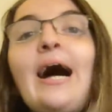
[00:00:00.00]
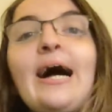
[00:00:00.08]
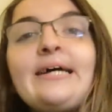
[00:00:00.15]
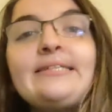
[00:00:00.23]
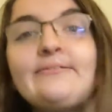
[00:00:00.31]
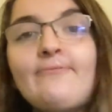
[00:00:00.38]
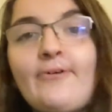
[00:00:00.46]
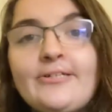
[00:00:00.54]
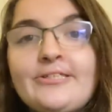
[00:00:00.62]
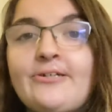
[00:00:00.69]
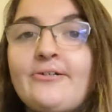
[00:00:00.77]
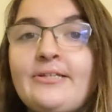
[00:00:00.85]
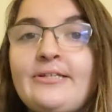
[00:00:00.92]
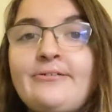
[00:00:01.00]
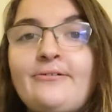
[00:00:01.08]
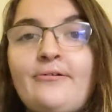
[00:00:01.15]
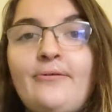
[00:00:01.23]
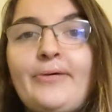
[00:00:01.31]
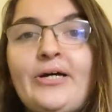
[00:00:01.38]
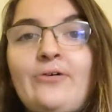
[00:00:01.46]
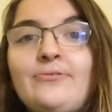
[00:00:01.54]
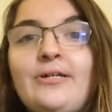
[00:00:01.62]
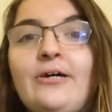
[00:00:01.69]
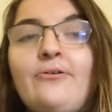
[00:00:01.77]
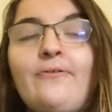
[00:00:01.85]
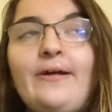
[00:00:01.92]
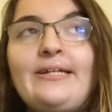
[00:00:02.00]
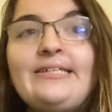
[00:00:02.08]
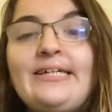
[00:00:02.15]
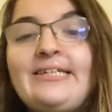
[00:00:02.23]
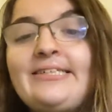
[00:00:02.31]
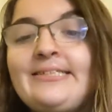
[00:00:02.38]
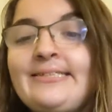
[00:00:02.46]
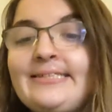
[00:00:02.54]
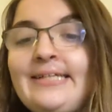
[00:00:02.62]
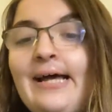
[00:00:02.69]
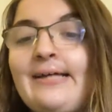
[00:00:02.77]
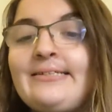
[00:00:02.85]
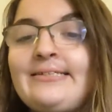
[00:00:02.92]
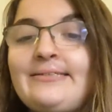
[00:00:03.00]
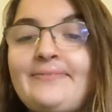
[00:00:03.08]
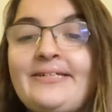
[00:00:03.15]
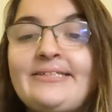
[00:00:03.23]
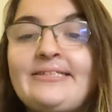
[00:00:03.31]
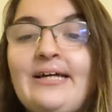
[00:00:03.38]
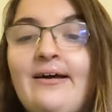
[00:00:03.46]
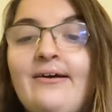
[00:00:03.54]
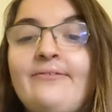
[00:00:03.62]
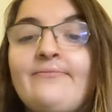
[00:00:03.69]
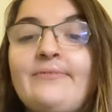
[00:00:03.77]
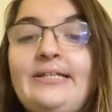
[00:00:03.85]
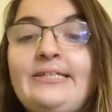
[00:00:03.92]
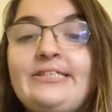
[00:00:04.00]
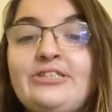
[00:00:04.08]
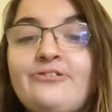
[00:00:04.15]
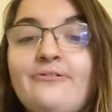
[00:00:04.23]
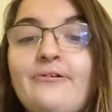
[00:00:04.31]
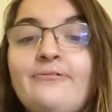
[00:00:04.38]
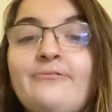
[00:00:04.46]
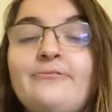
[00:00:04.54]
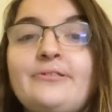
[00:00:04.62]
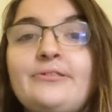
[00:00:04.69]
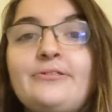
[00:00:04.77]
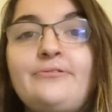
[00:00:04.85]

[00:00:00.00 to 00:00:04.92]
I did want to talk a little about accreditation status because I really struggled